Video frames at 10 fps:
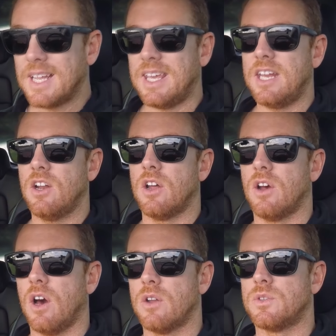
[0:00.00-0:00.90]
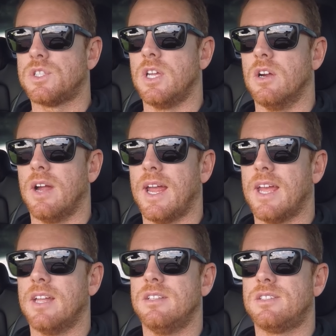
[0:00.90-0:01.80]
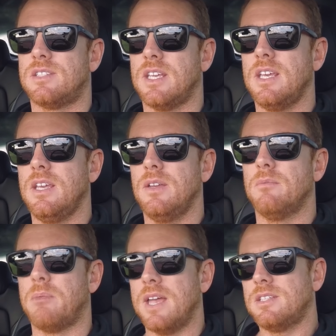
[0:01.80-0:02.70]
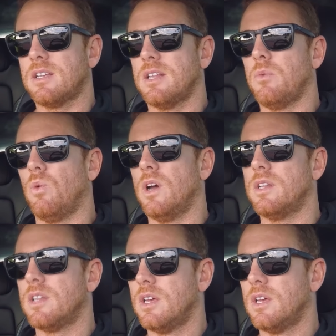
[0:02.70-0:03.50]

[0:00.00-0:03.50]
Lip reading: get it on auto steer, and see basically what